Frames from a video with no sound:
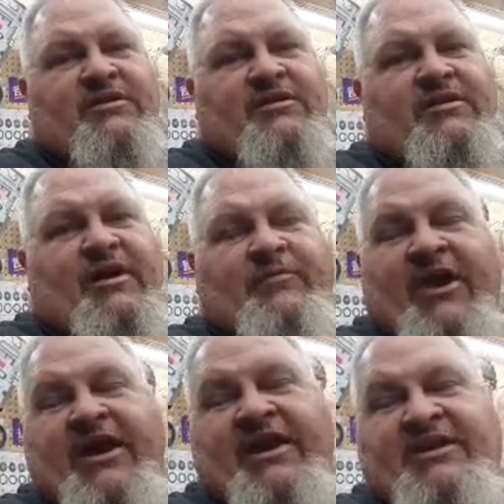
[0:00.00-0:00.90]
I'm kind
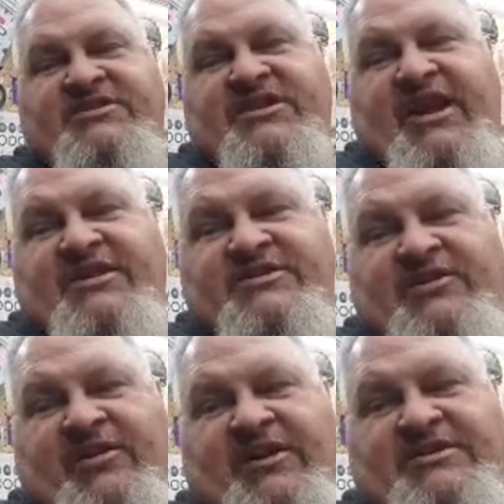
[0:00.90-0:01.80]
of at a standstill,
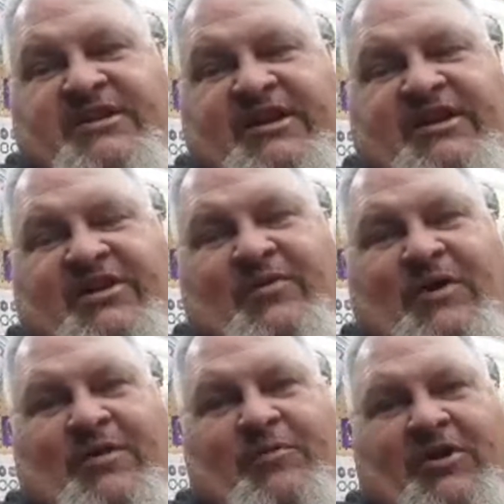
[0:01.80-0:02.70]
and I was like, you know what?
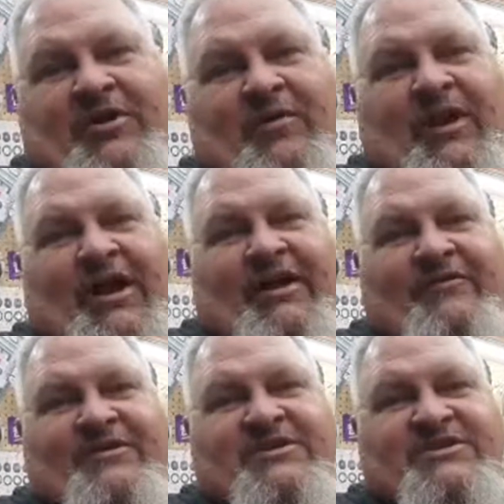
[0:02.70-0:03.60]
I'm going to go live
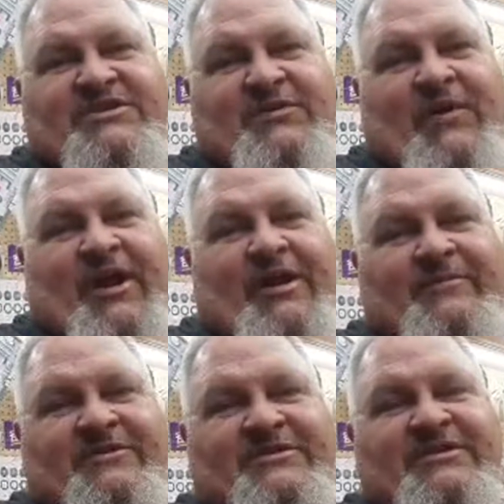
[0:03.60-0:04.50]
and just see what happens.